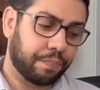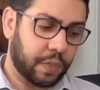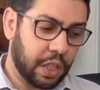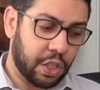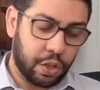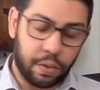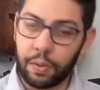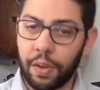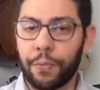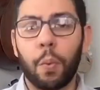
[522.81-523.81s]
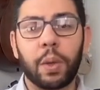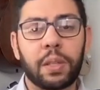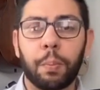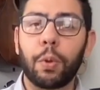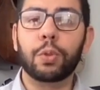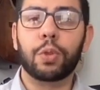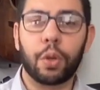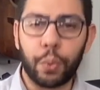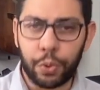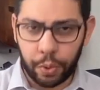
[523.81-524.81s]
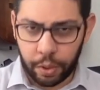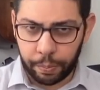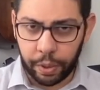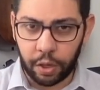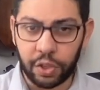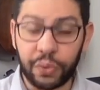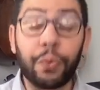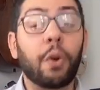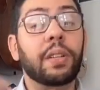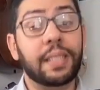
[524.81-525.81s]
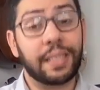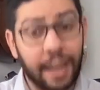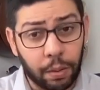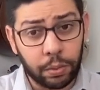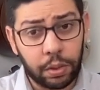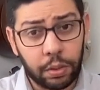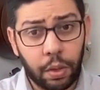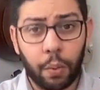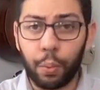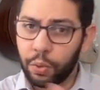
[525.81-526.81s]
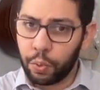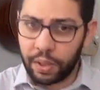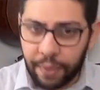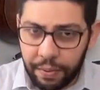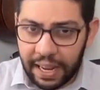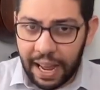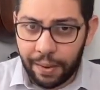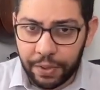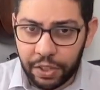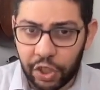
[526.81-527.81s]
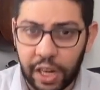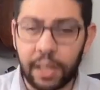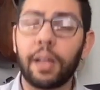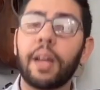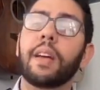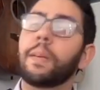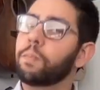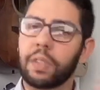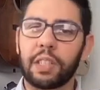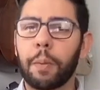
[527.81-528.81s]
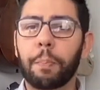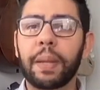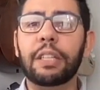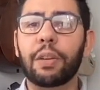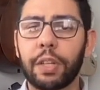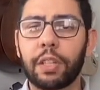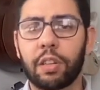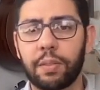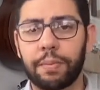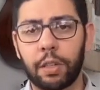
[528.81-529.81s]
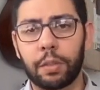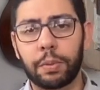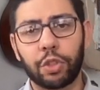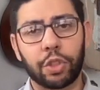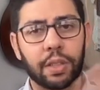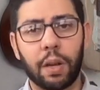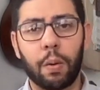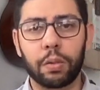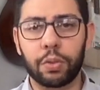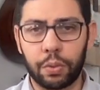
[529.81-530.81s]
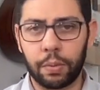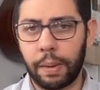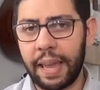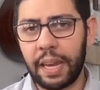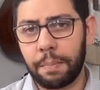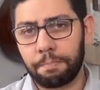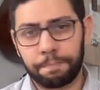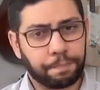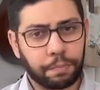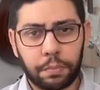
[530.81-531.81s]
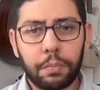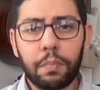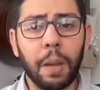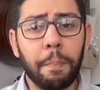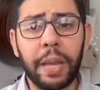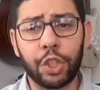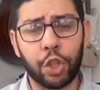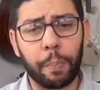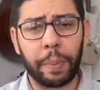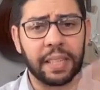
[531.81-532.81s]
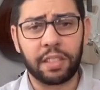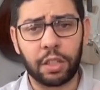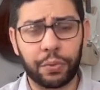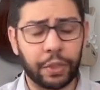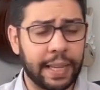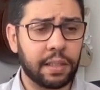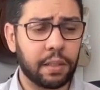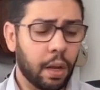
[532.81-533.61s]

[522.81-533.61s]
it's, if you want a bolt-on with two humbuckers for the sound with a 25.5 inch scale, there are plenty of guitars available. Just go on to any big shop and search for that.